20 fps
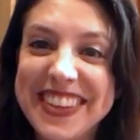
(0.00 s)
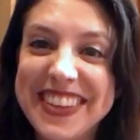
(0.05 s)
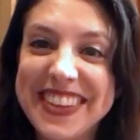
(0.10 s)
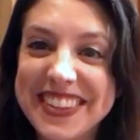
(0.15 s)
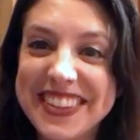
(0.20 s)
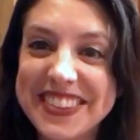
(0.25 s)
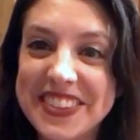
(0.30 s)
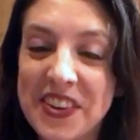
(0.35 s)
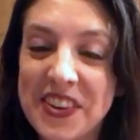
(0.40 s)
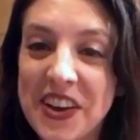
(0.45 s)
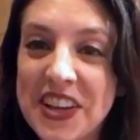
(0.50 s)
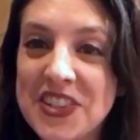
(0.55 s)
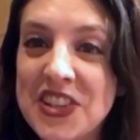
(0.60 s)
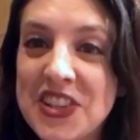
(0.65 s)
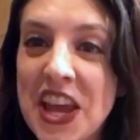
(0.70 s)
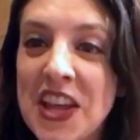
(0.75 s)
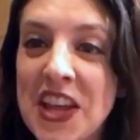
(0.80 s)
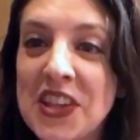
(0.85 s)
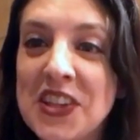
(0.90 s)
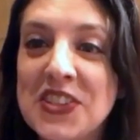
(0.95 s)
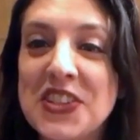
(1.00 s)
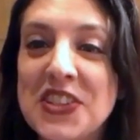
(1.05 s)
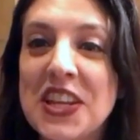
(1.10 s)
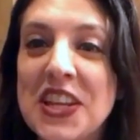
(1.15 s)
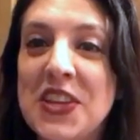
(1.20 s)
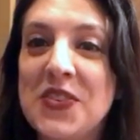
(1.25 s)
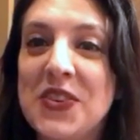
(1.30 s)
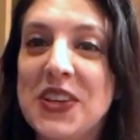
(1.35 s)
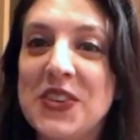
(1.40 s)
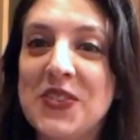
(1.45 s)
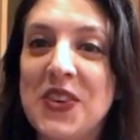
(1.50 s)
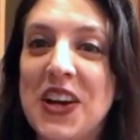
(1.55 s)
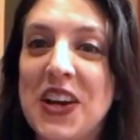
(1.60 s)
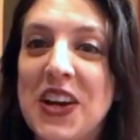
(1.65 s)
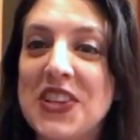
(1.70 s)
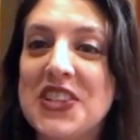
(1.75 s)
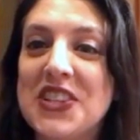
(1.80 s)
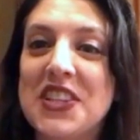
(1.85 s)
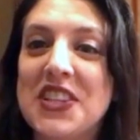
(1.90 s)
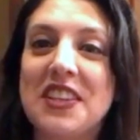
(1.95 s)
So I challenge anyone
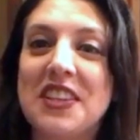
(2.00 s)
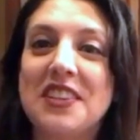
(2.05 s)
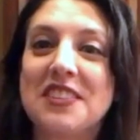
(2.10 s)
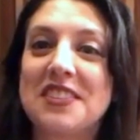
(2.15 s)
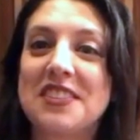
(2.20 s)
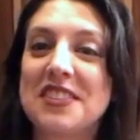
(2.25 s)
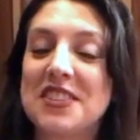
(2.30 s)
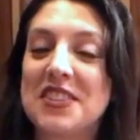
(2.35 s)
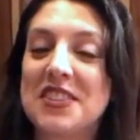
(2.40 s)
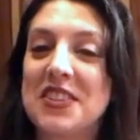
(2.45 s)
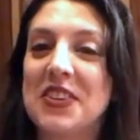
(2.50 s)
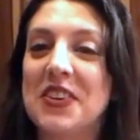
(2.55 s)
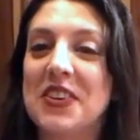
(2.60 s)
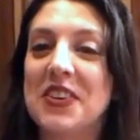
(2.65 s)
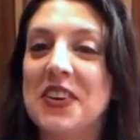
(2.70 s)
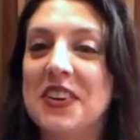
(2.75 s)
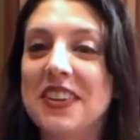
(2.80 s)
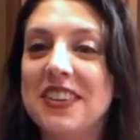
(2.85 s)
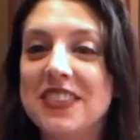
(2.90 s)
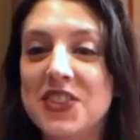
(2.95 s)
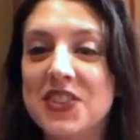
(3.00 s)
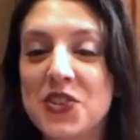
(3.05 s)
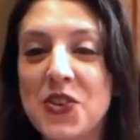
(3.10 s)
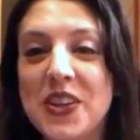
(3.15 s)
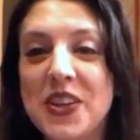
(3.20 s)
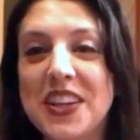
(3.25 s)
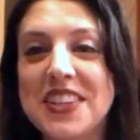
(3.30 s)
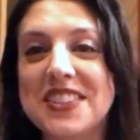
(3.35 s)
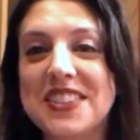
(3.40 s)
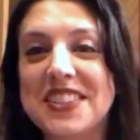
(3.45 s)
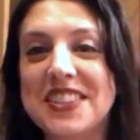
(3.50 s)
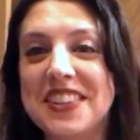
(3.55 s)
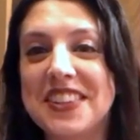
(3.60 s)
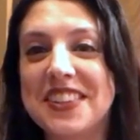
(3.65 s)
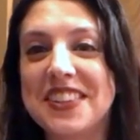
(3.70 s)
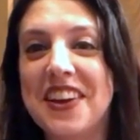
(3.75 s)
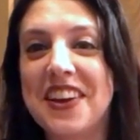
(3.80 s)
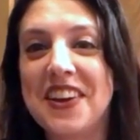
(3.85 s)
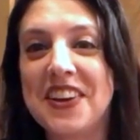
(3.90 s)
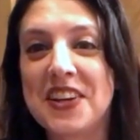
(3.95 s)
watching this to join us in
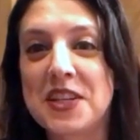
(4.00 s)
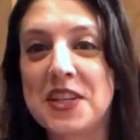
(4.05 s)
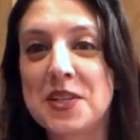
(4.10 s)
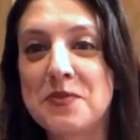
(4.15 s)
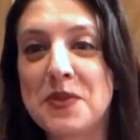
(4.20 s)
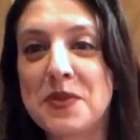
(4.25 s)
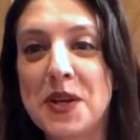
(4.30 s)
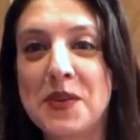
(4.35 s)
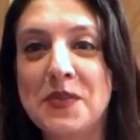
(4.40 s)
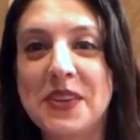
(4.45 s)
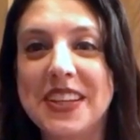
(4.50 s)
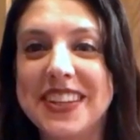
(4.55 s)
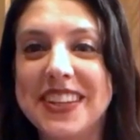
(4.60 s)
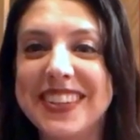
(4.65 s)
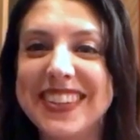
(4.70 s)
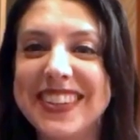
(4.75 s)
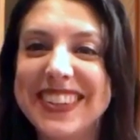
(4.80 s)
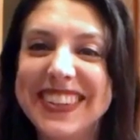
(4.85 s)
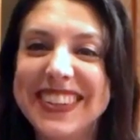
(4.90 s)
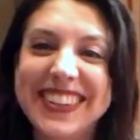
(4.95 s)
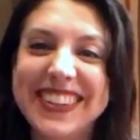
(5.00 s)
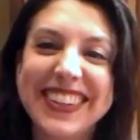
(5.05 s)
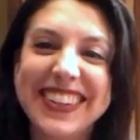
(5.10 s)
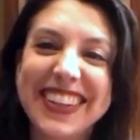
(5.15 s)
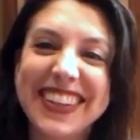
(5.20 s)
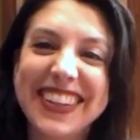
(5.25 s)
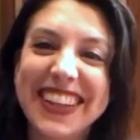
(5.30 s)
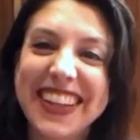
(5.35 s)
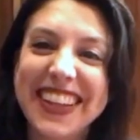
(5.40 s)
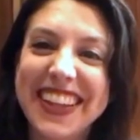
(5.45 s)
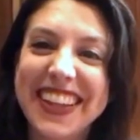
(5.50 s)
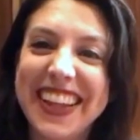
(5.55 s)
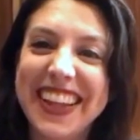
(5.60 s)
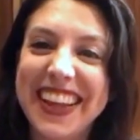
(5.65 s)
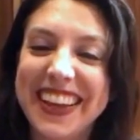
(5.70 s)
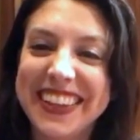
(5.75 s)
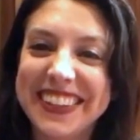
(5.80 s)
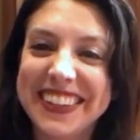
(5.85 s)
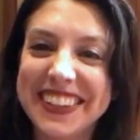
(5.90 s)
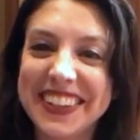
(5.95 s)
our experiment
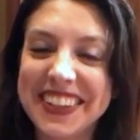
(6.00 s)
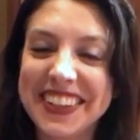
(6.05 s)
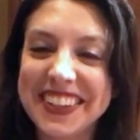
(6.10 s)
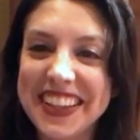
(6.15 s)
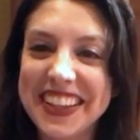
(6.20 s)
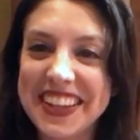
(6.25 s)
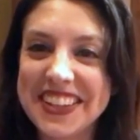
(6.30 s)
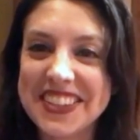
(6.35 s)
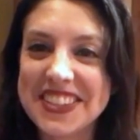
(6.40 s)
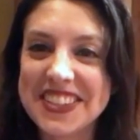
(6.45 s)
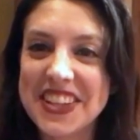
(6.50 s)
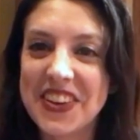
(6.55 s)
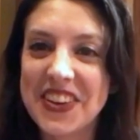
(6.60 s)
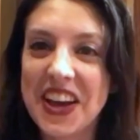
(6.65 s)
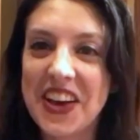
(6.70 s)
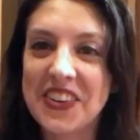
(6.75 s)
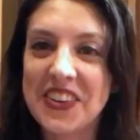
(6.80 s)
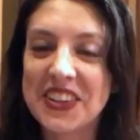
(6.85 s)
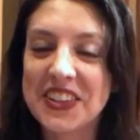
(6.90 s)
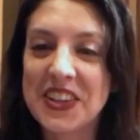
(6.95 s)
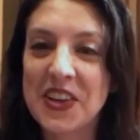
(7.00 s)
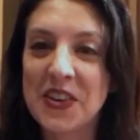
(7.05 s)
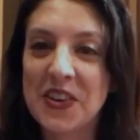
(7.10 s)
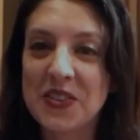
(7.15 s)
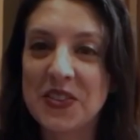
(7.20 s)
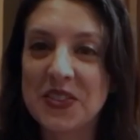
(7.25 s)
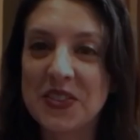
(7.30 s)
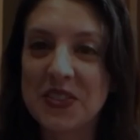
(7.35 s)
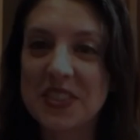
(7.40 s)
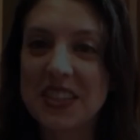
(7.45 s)
and let us know how it goes.